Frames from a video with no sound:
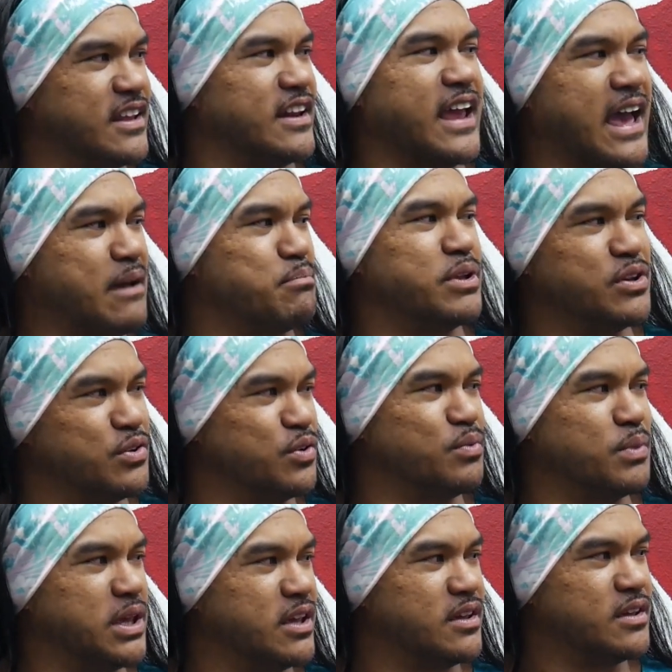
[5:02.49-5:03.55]
didn't happen to
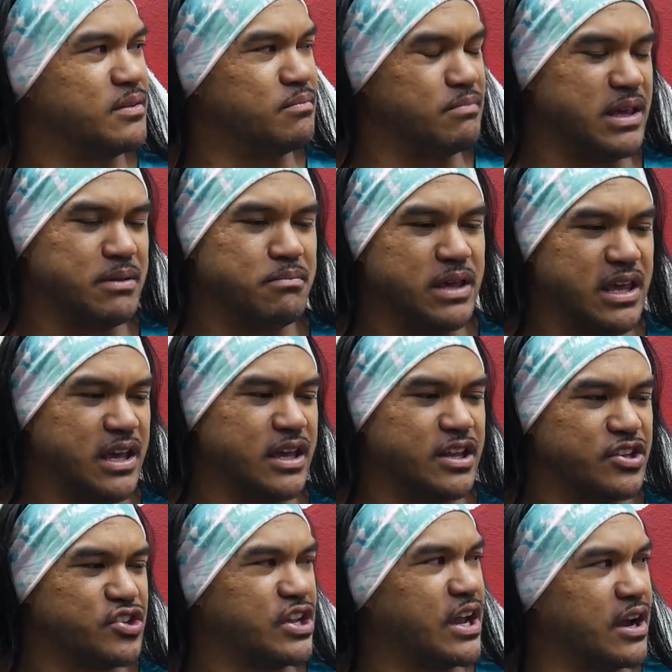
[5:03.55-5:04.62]
me. Me being in
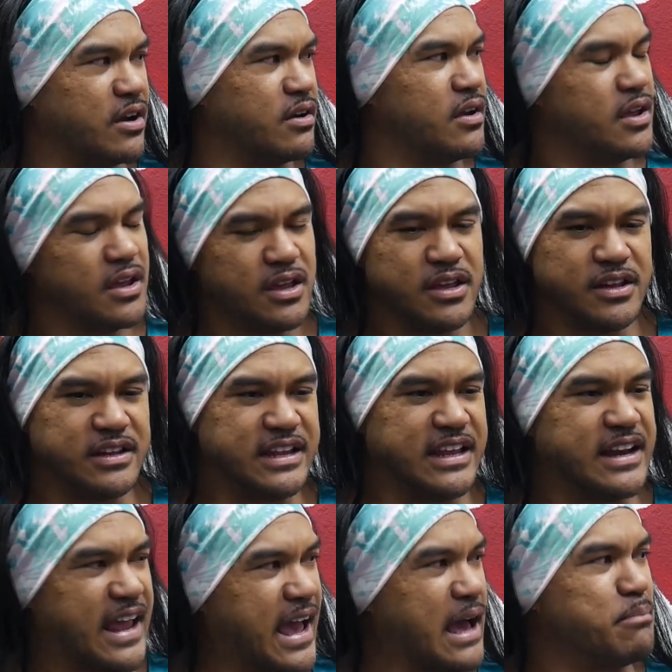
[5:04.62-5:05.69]
a chair
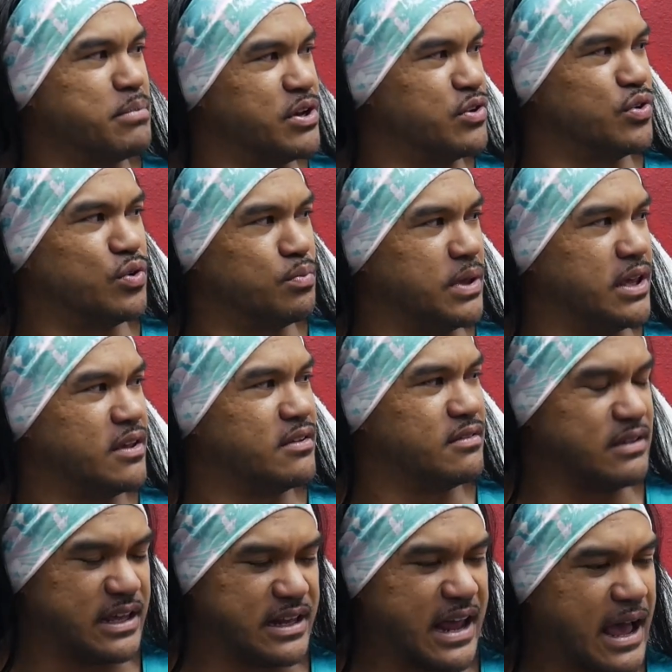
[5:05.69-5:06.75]
didn't happen to me.
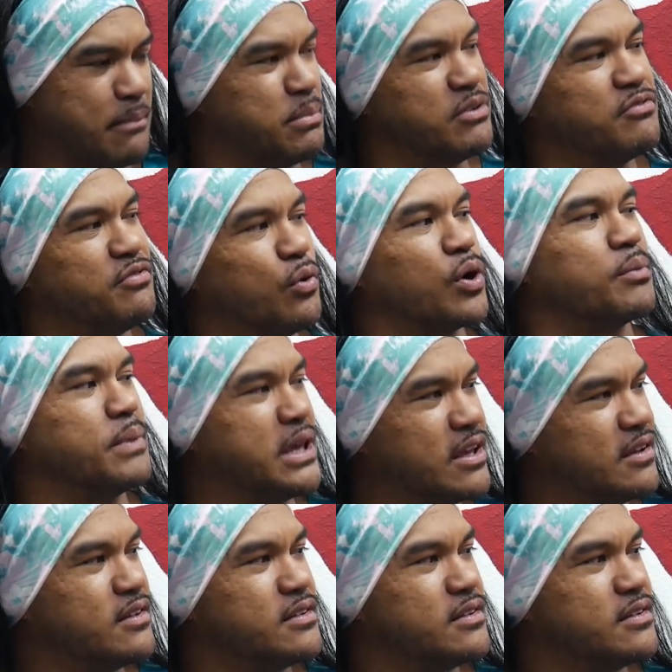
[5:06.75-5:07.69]
It happened for me.